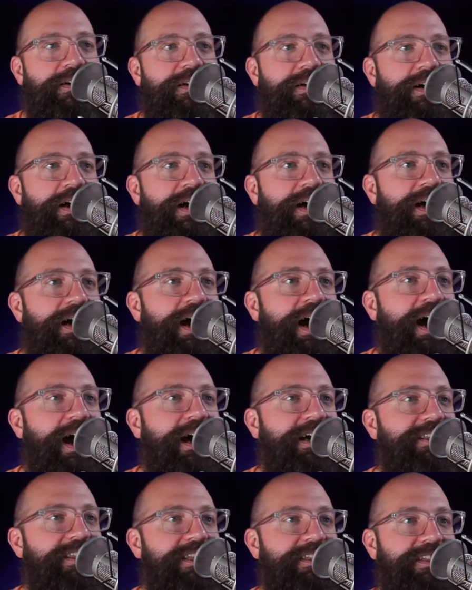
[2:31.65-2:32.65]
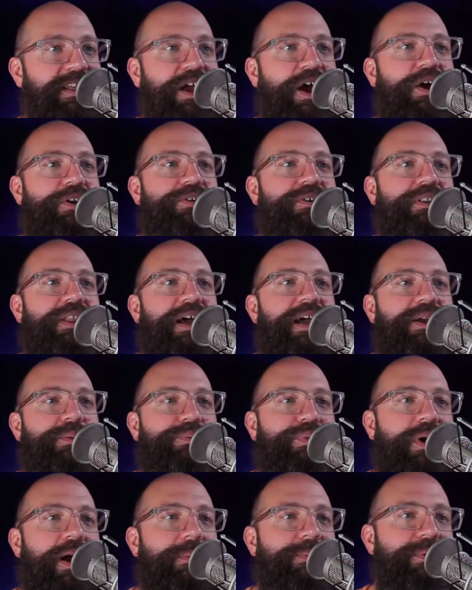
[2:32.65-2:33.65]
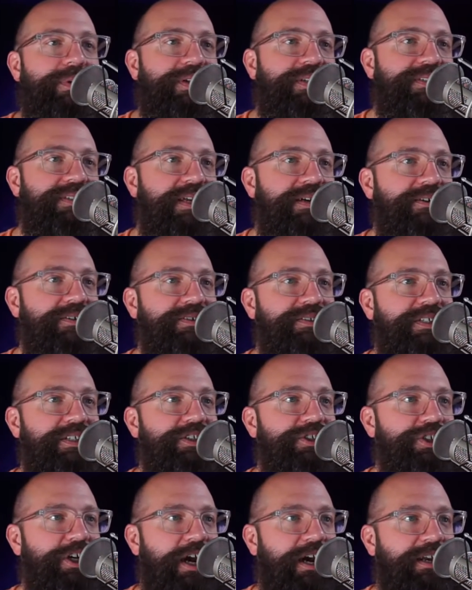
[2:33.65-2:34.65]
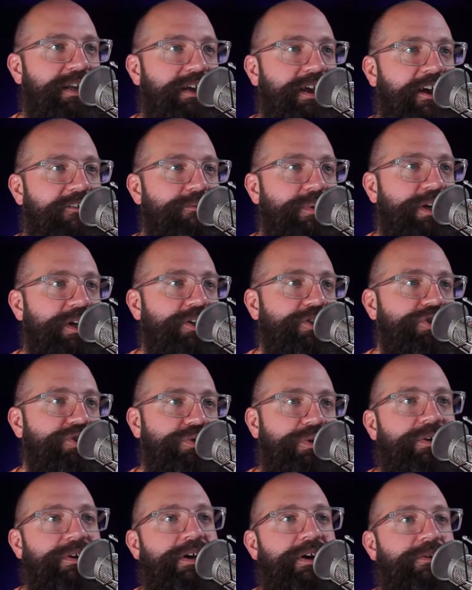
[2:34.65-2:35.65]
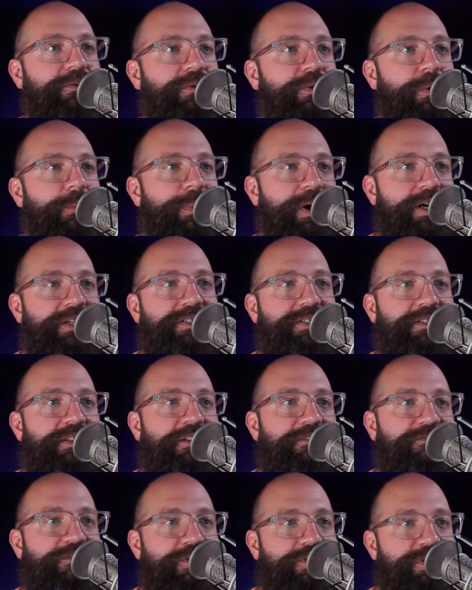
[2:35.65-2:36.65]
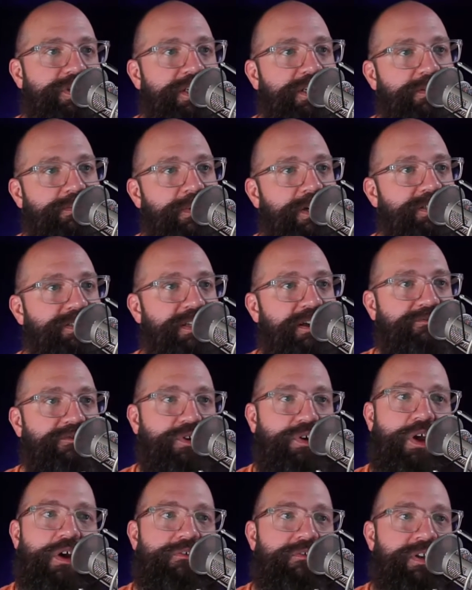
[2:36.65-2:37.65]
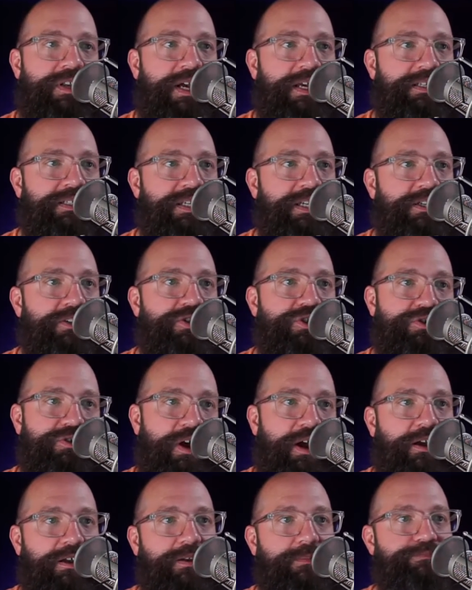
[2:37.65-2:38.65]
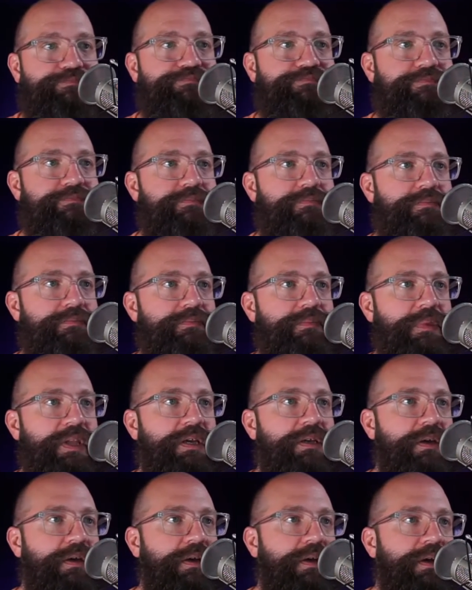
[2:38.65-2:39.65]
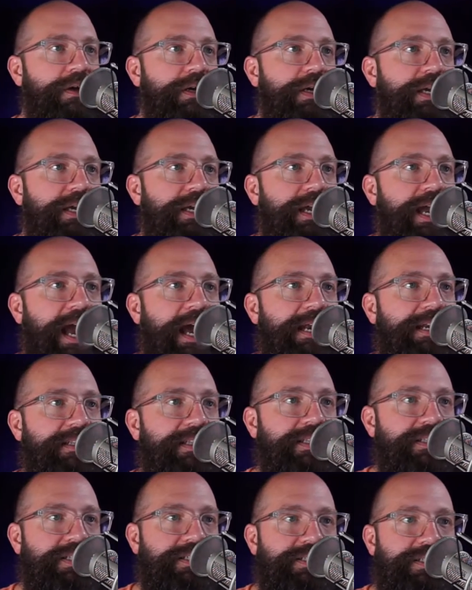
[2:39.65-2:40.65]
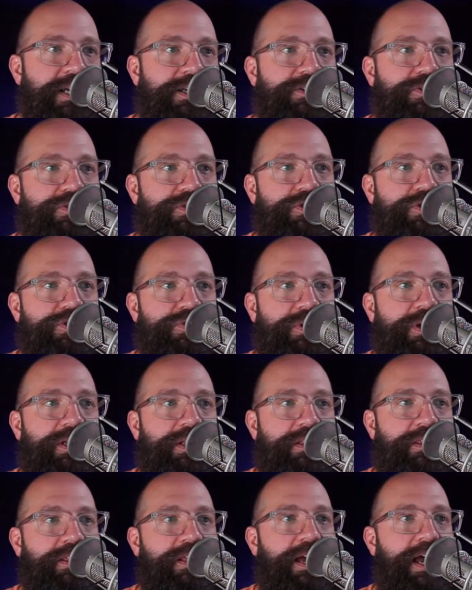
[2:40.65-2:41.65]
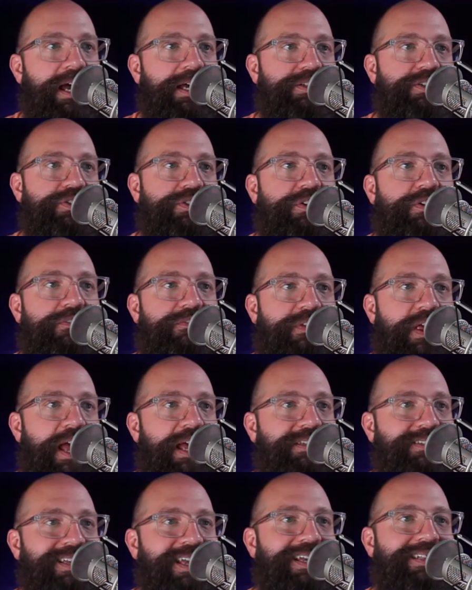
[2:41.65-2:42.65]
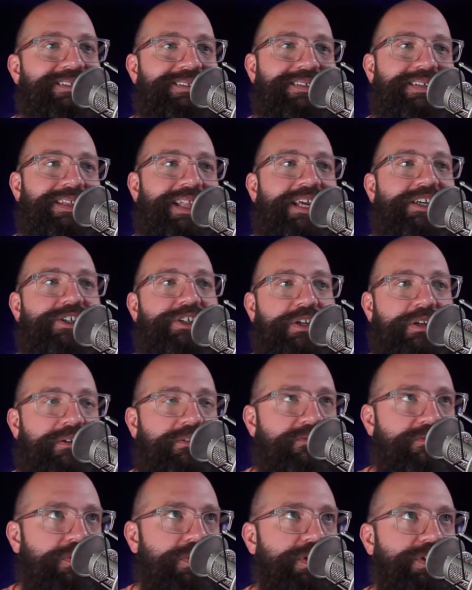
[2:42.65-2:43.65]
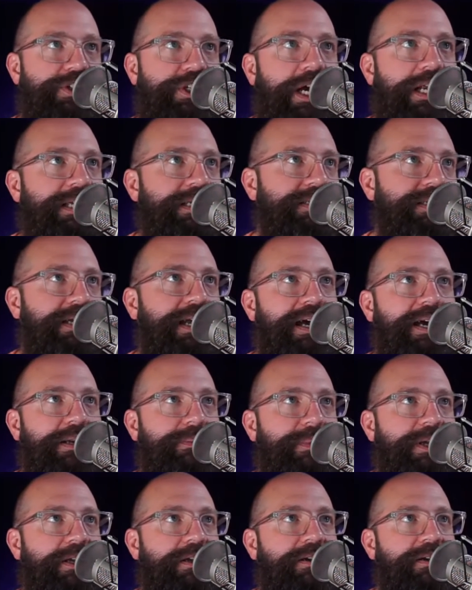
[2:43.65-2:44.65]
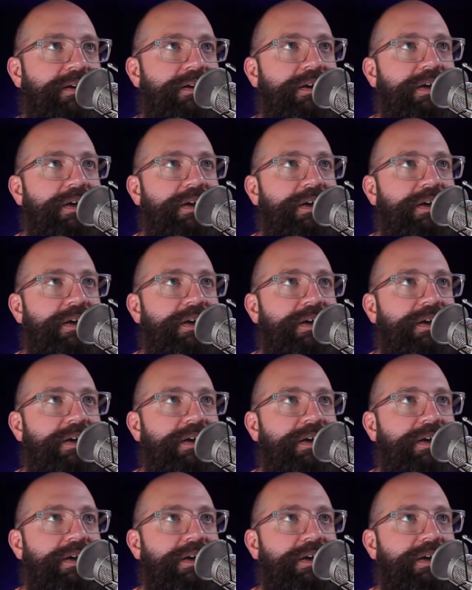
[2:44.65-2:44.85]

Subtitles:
I think the underlying property sales in China have been extraordinarily robust in the first 6 months after COVID-19 struck. He added that the sector's strength has served as insulation for the Chinese economy.